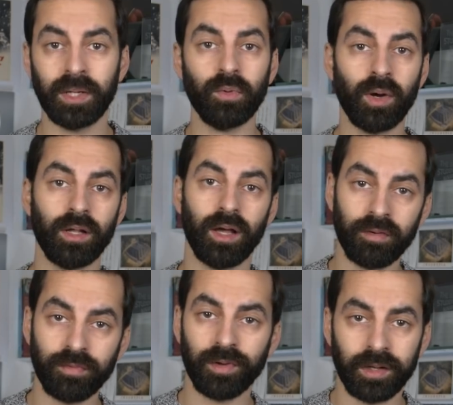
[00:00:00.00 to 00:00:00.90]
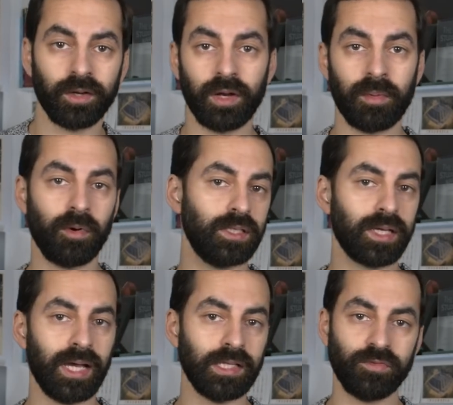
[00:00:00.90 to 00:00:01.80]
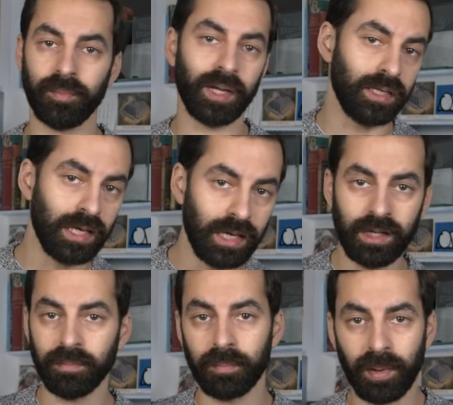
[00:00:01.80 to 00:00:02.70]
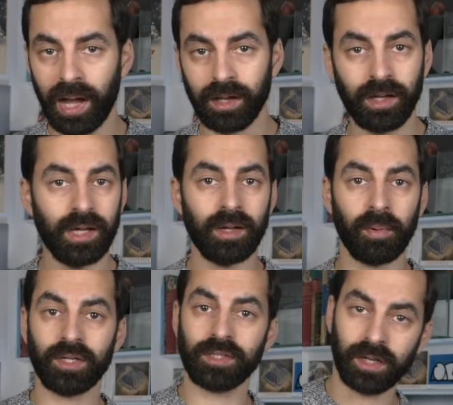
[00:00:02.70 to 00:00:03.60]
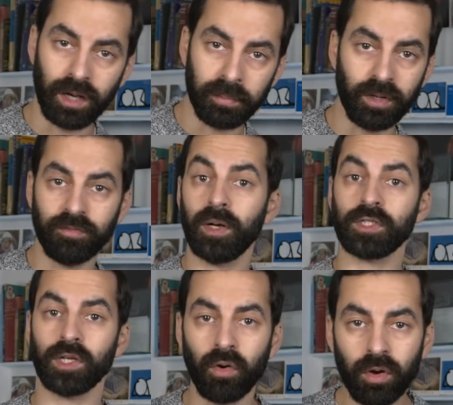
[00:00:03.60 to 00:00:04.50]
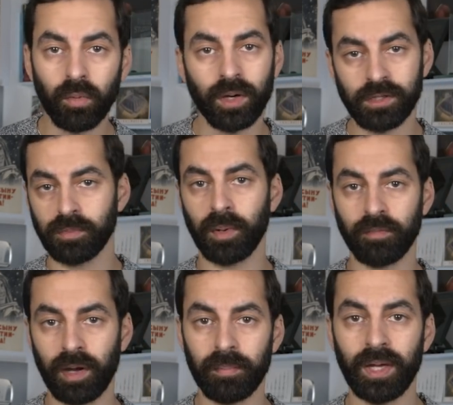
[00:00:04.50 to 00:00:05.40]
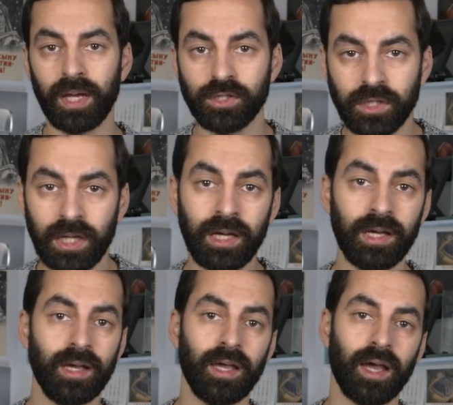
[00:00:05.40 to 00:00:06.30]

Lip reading: Meanwhile, I've undergone MRI scans for my knee and my back, plus a couple of much longer ones as part of my PhD,